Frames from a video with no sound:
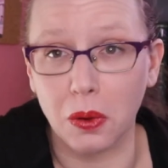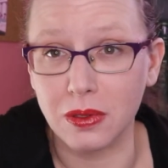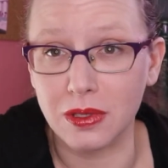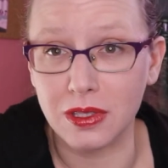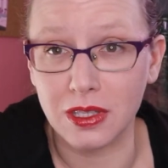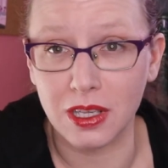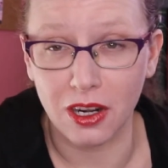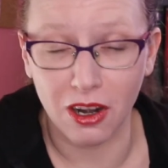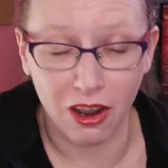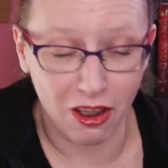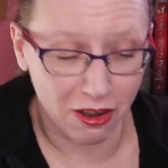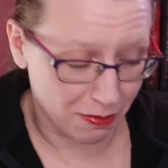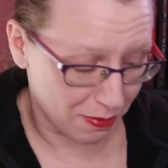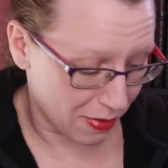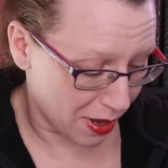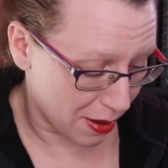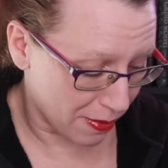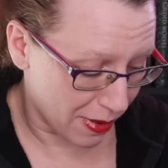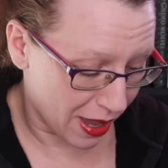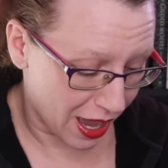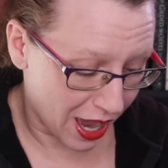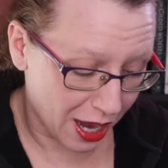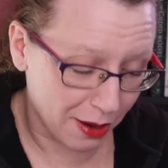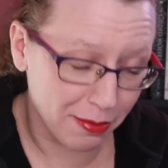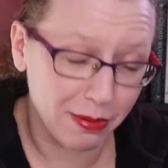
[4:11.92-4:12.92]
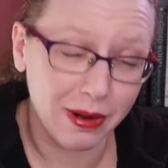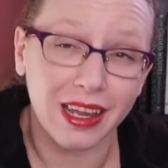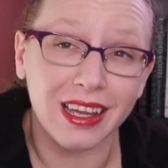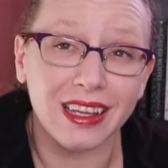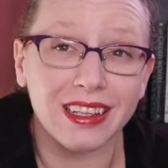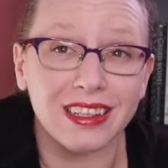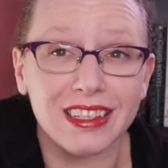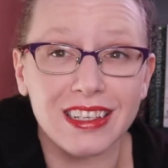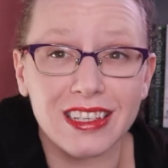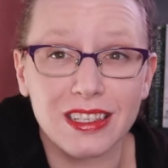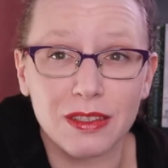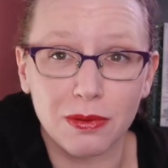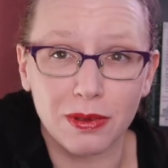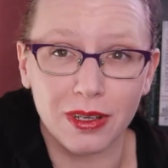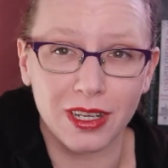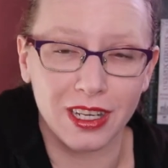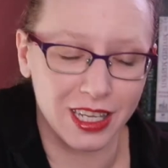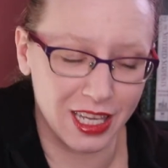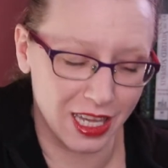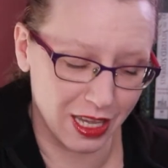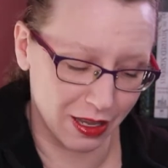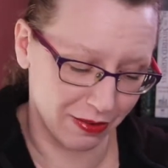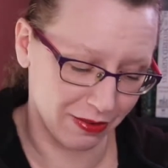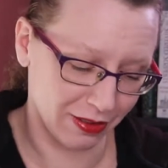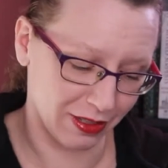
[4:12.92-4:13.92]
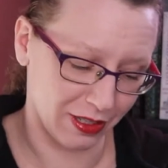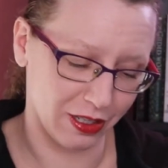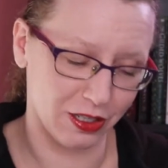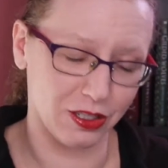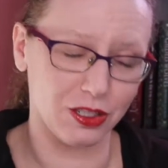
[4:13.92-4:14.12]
skin off my back, but I at least want to give it a